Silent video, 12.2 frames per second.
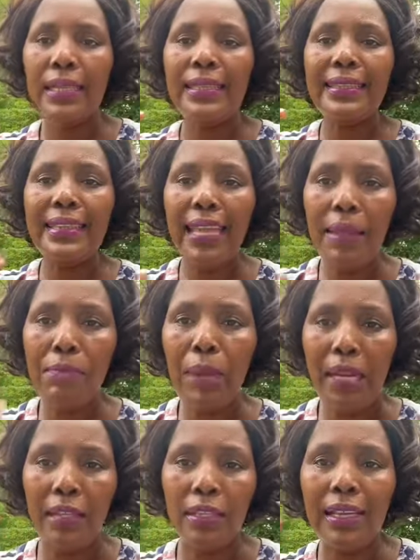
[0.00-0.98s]
they
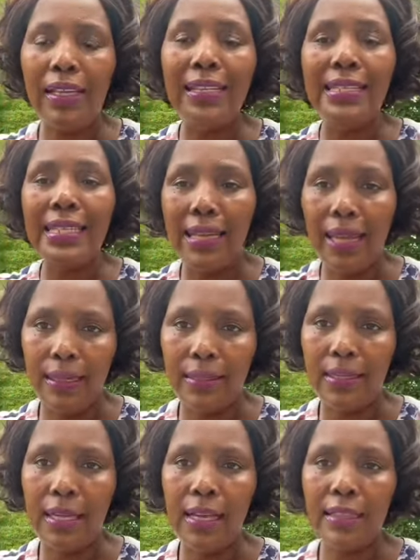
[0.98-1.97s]
better
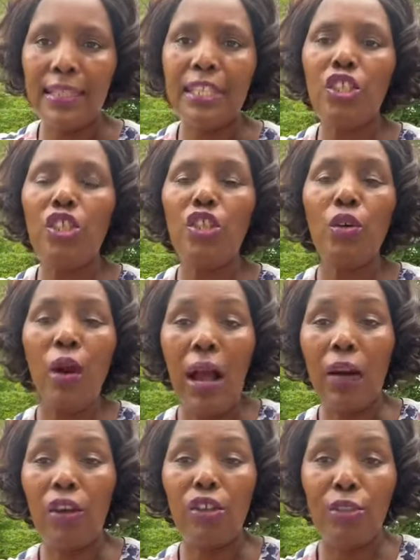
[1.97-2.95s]
indicate that you are
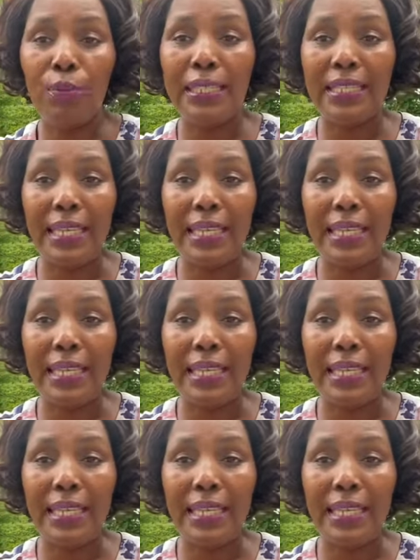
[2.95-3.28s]
going to be